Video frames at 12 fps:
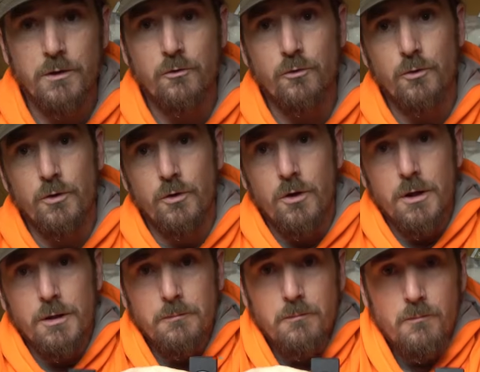turn it
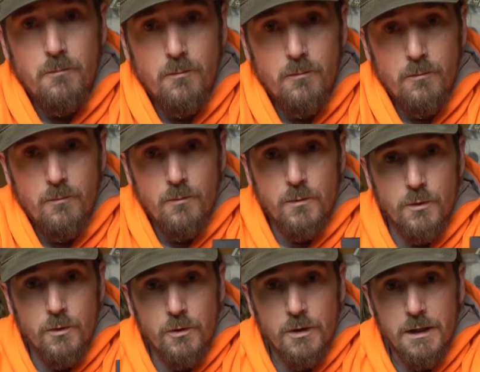on,
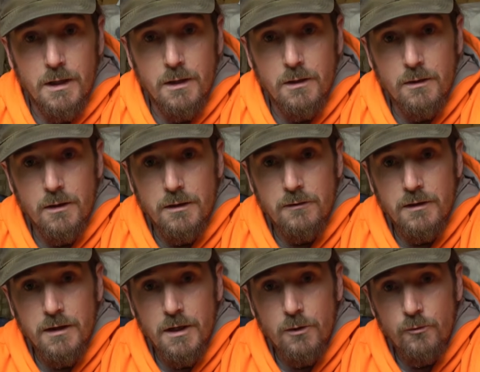you're going to get an
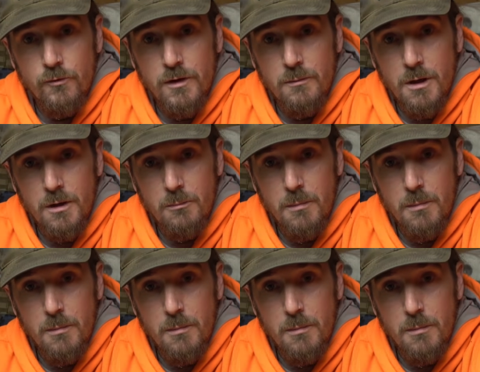indicator for the amount of